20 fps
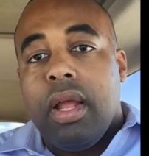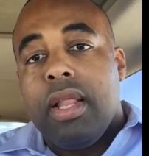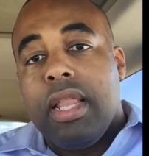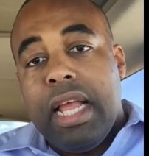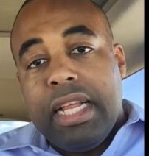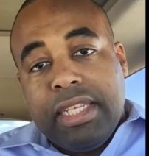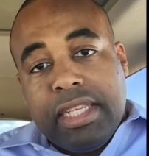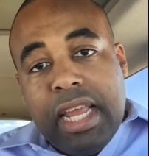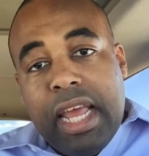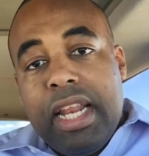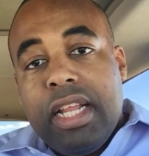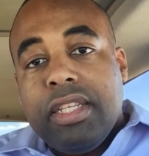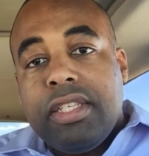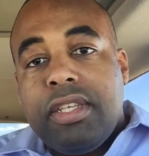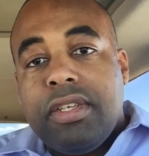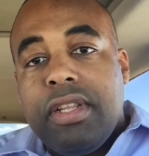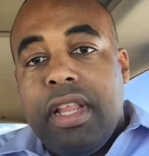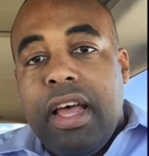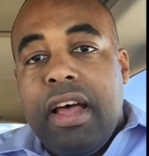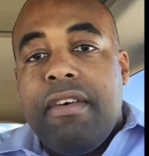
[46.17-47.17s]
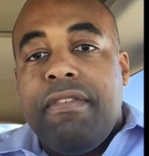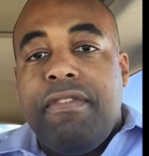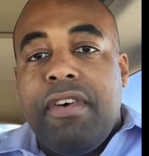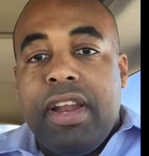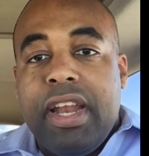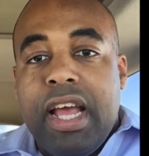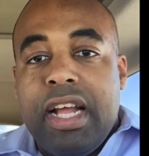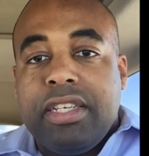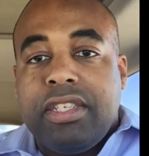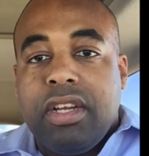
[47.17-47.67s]
Let's get into the
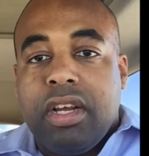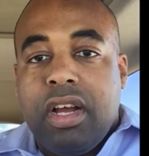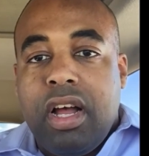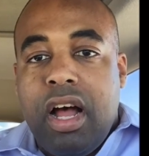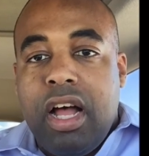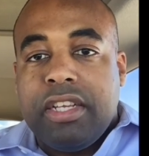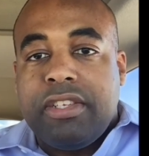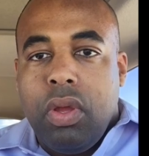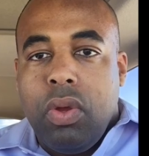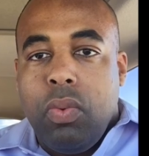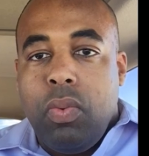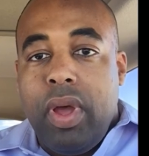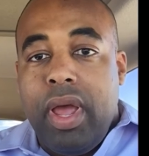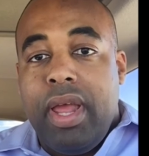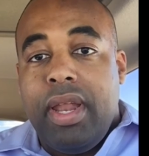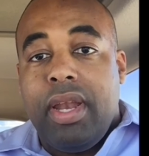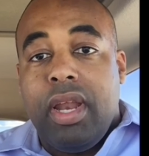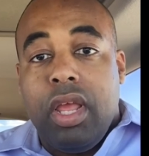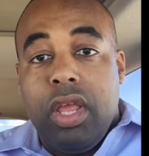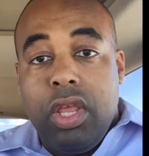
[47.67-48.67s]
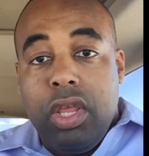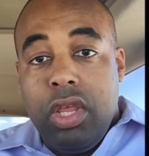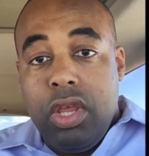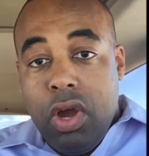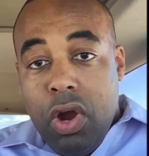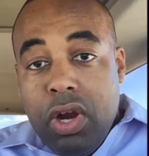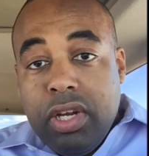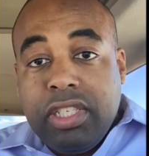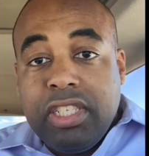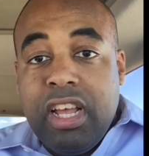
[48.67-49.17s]
financial cost. When
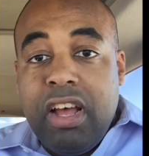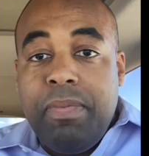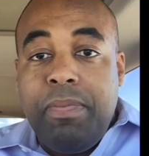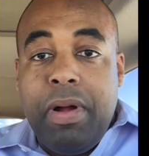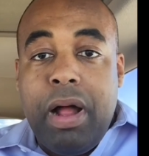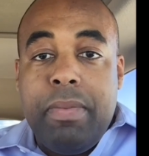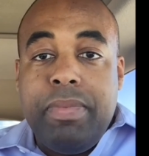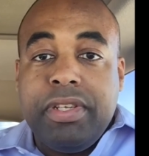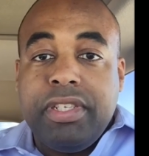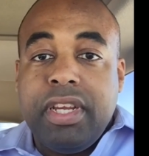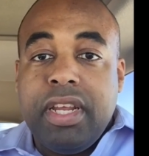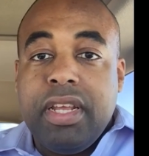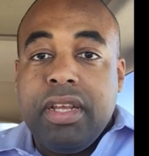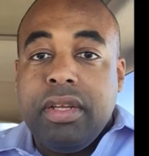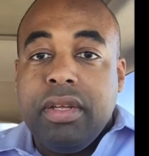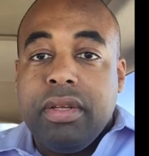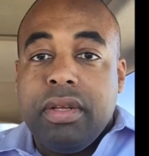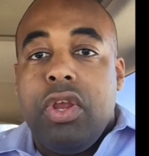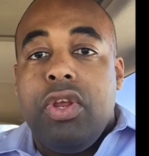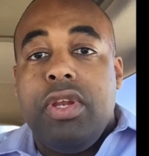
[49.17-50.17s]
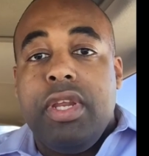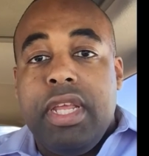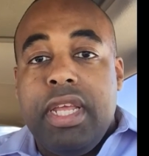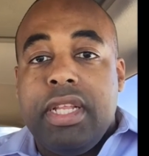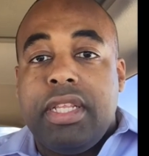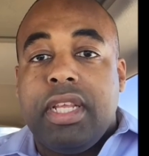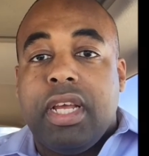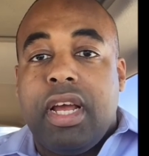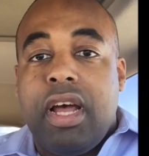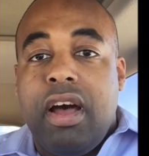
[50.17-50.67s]
you're self-publishing, you
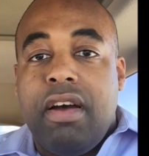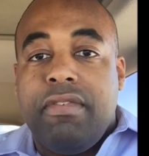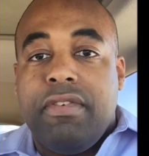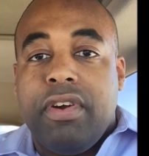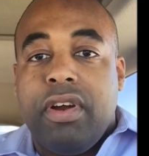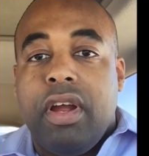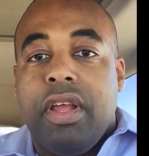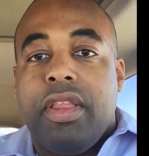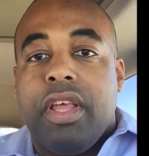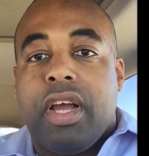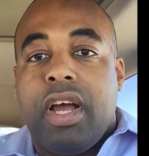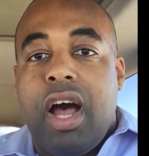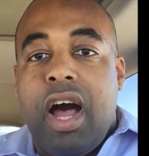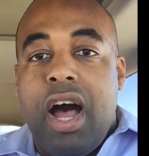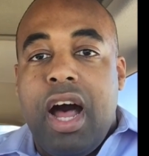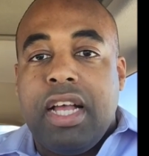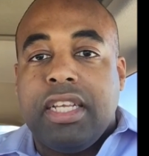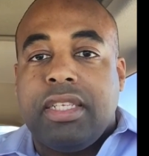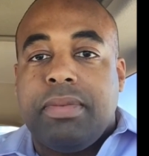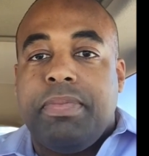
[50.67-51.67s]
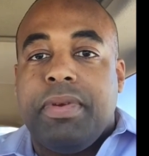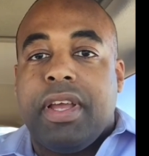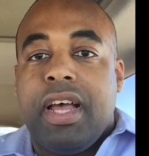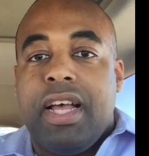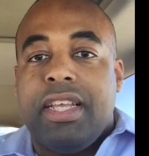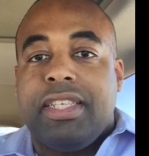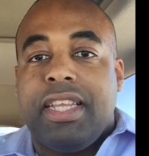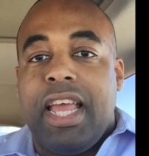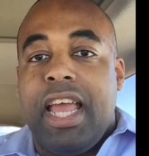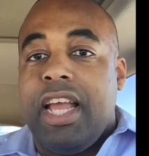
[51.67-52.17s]
need to cover the cost
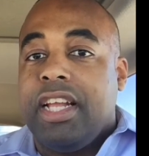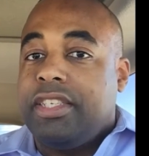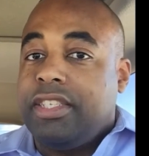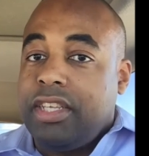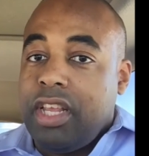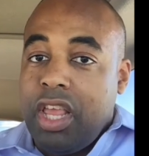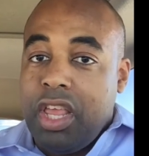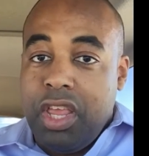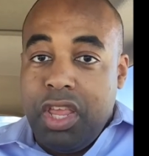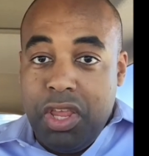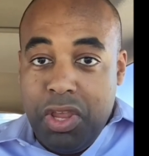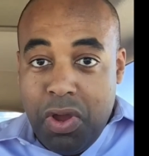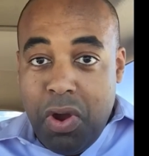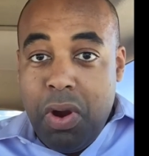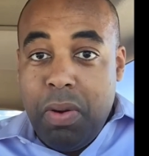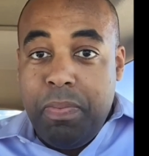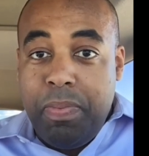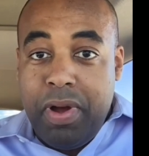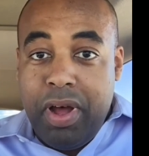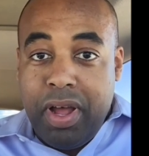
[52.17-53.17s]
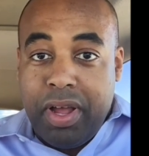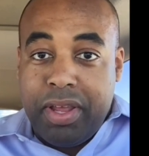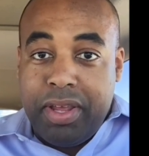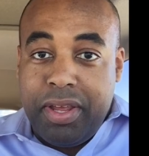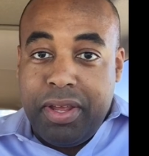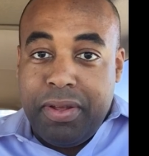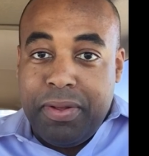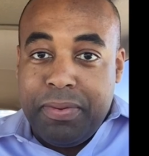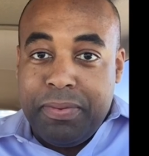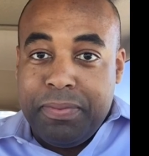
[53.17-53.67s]
because it's your
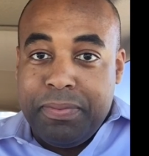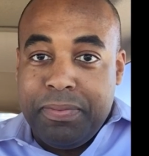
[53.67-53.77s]
book.